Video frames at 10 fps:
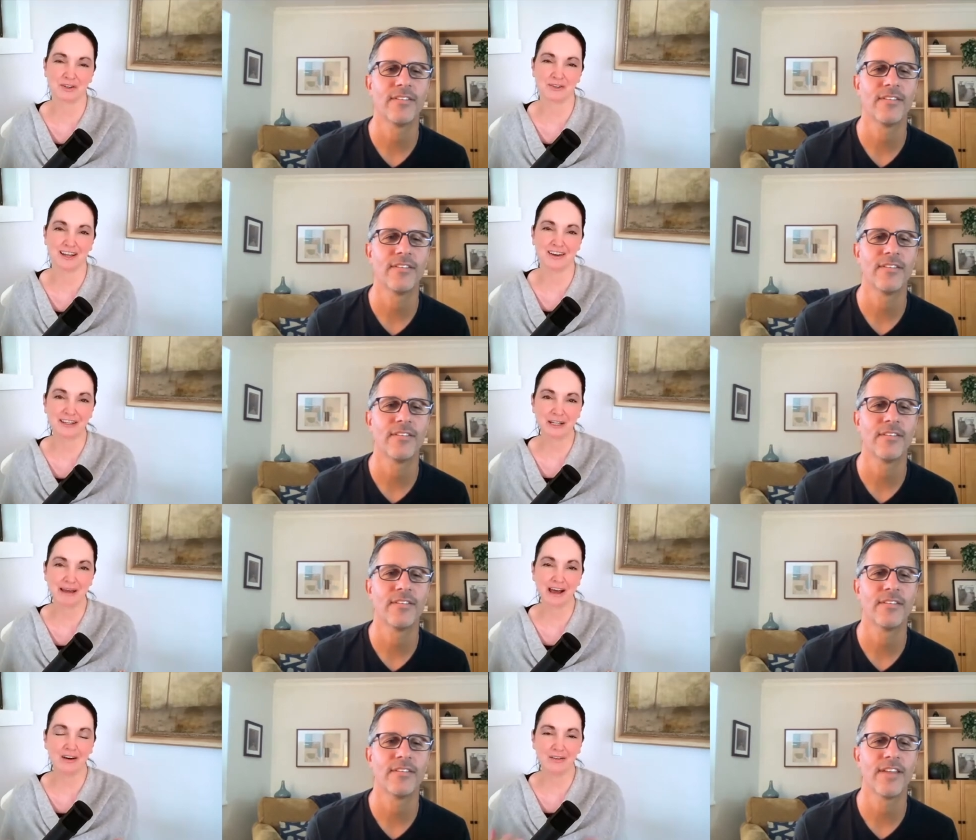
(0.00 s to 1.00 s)
Speaker 1: talking
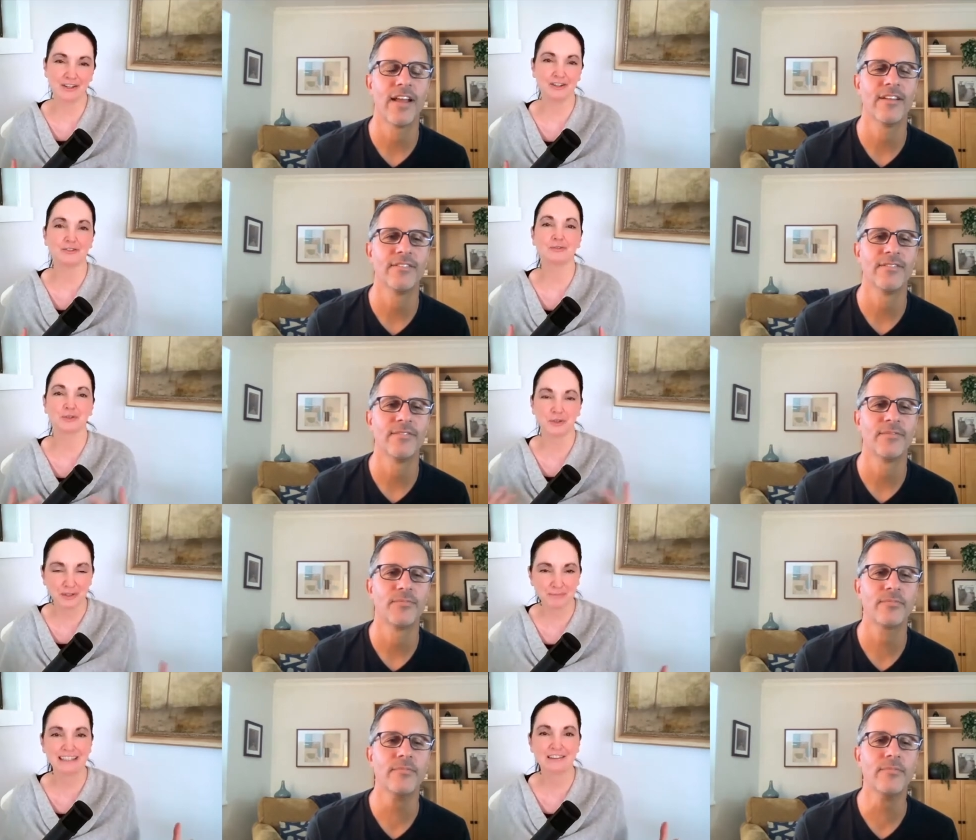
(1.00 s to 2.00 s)
about, yeah. you
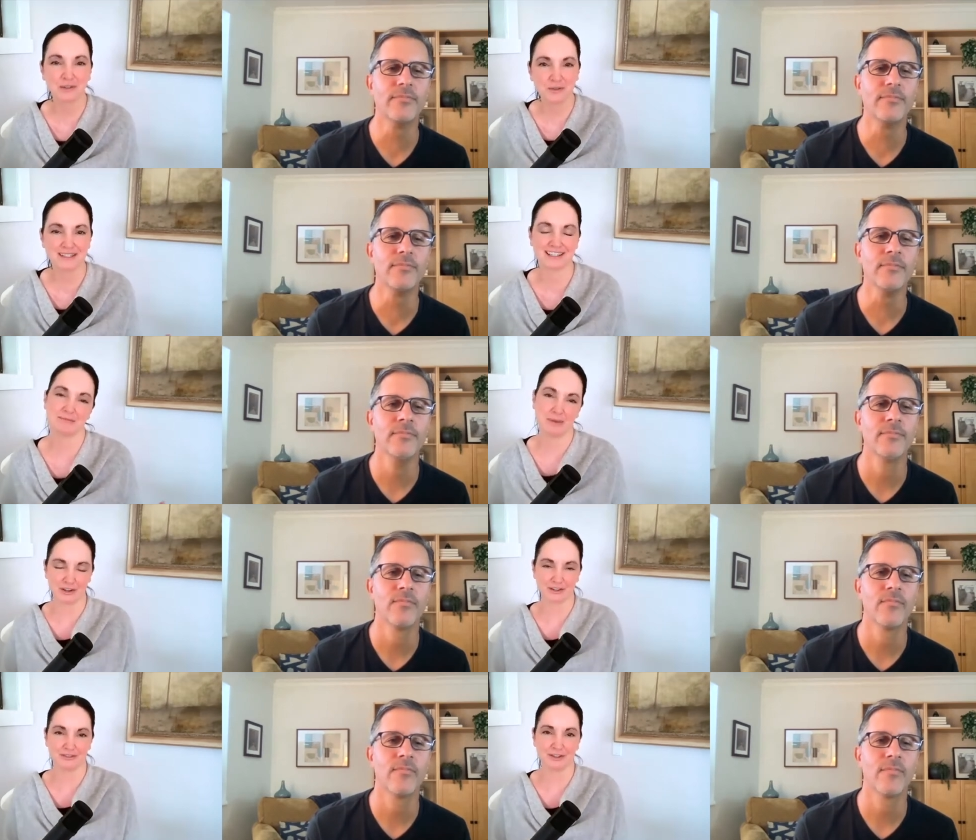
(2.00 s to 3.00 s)
could be losing
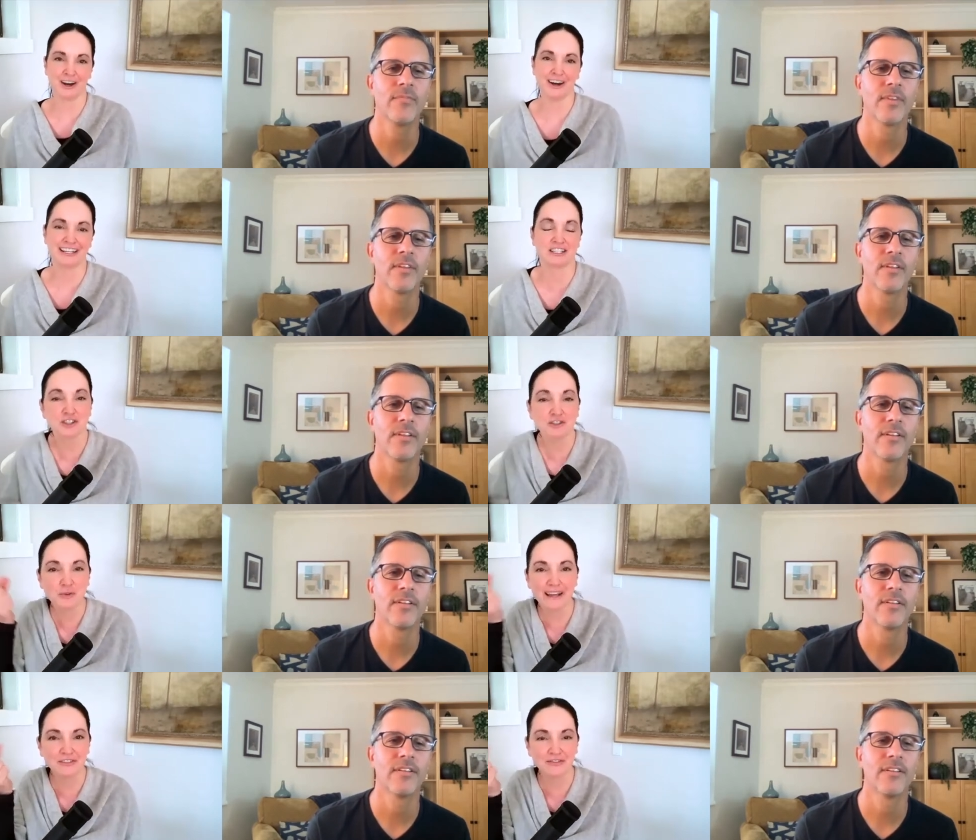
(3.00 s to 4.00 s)
part of your audience. They're
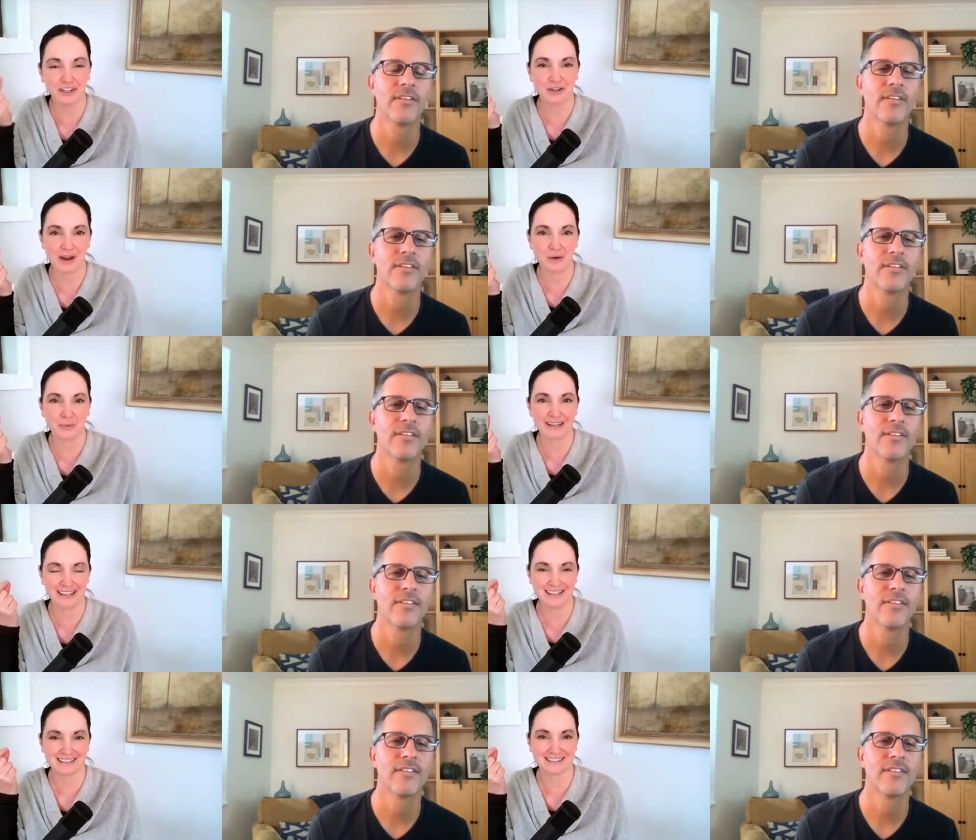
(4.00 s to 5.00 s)
trying to figure out what it
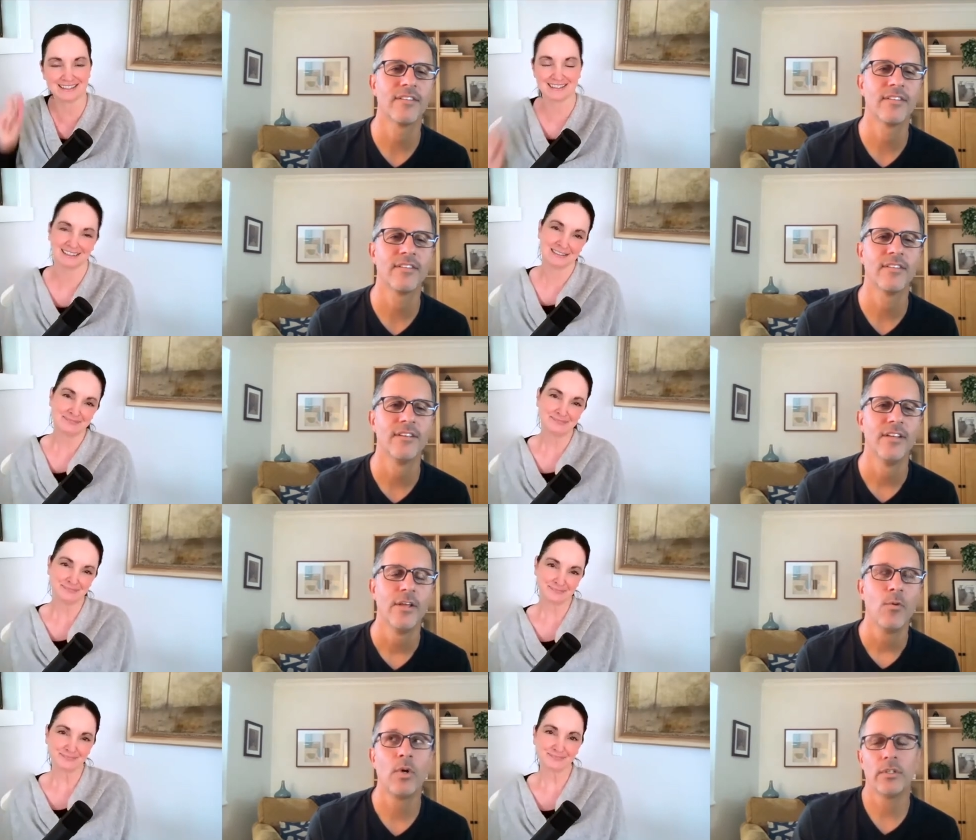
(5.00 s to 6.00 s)
is.
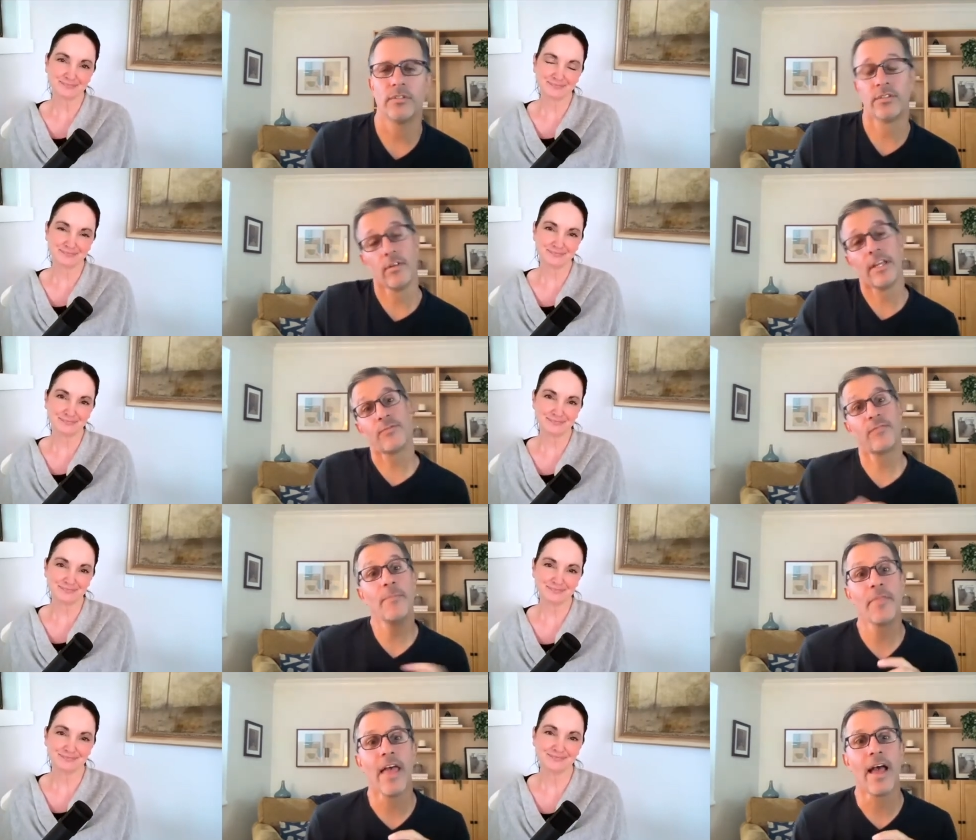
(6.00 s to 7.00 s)
Speaker 2: Well, so let's
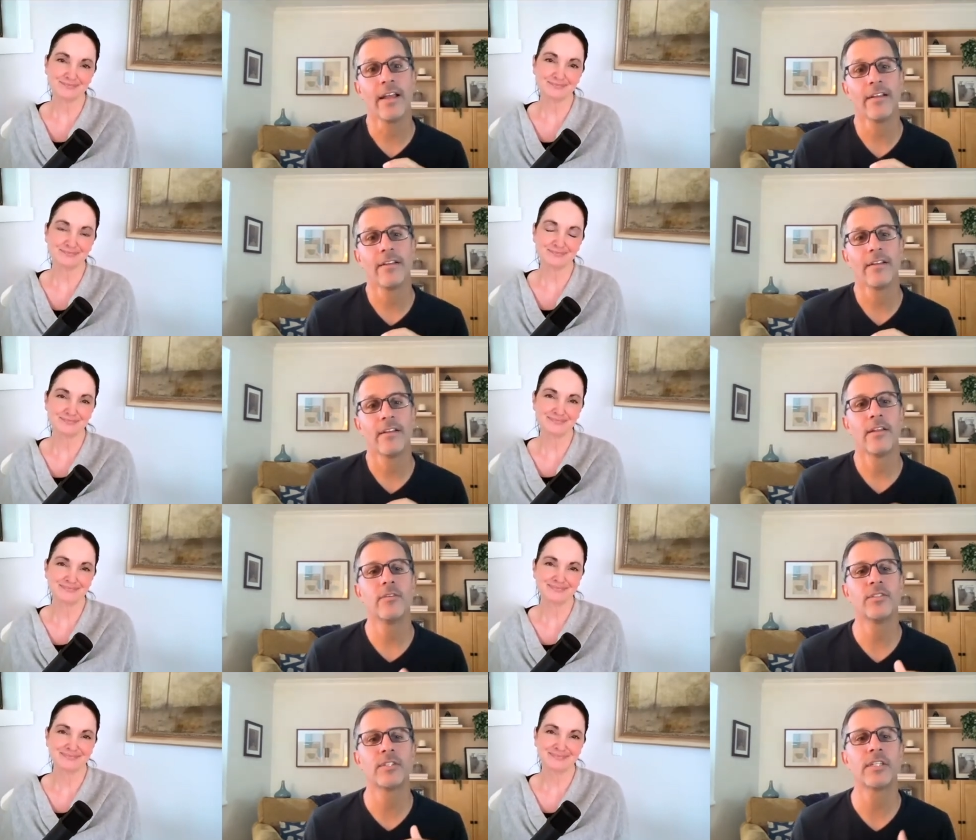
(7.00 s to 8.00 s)
flip that
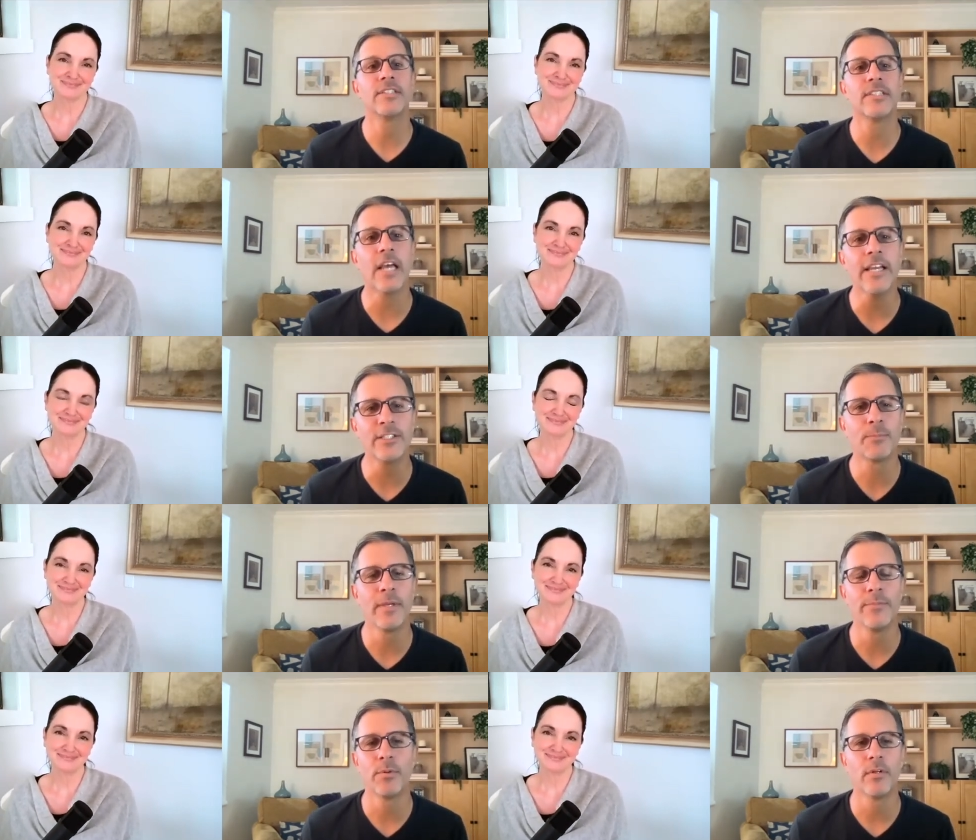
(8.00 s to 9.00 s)
those concise
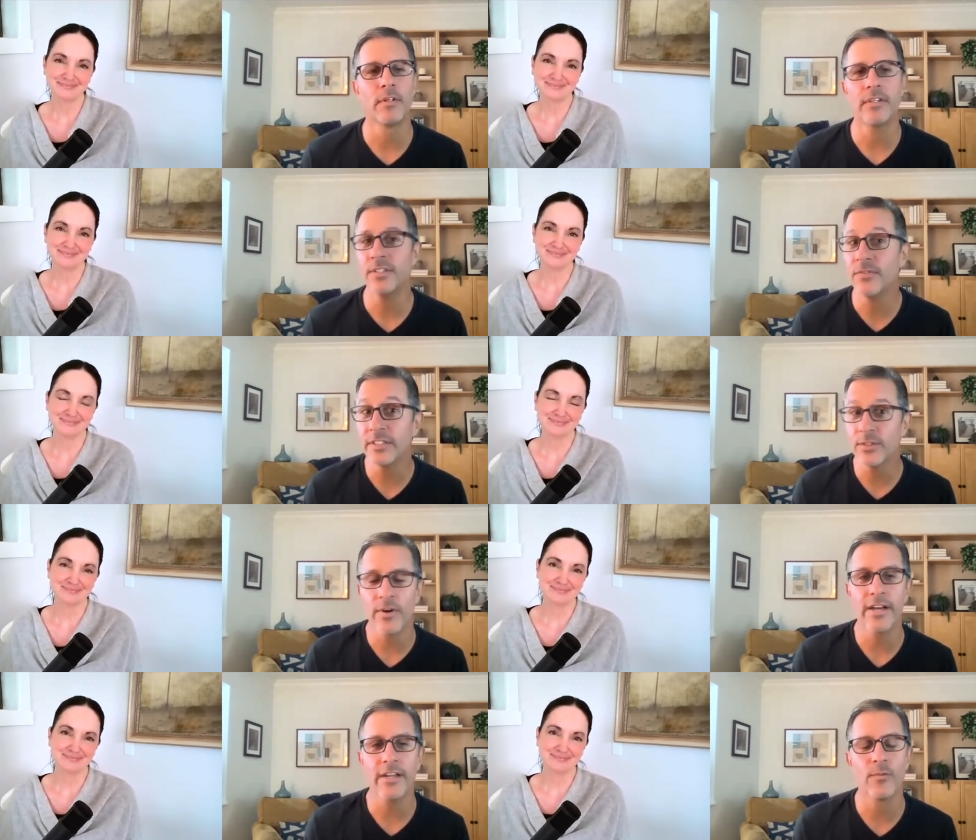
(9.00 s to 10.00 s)
people, this fits
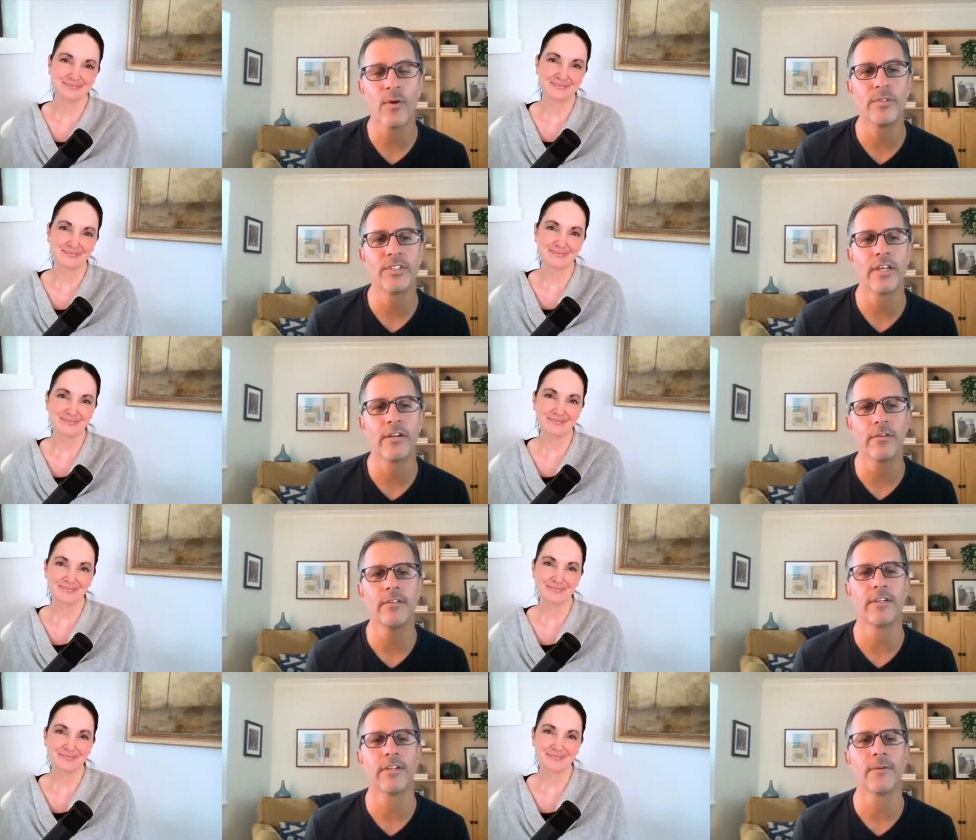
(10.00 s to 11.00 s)
right into what we said
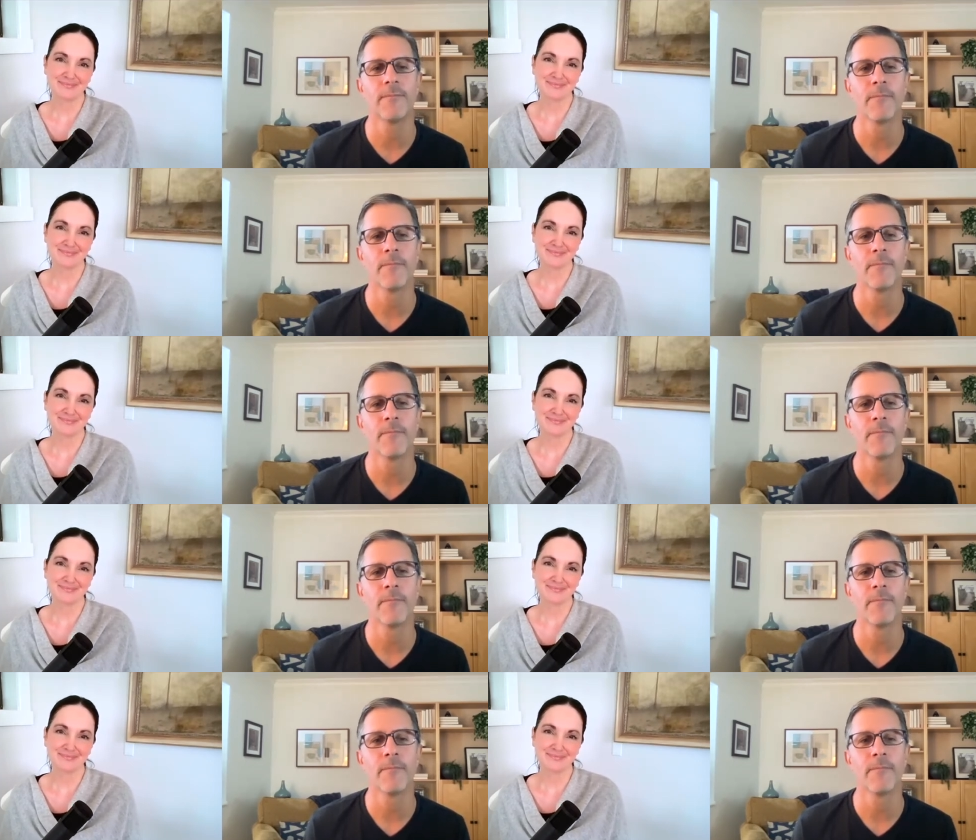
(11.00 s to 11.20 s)
earlier.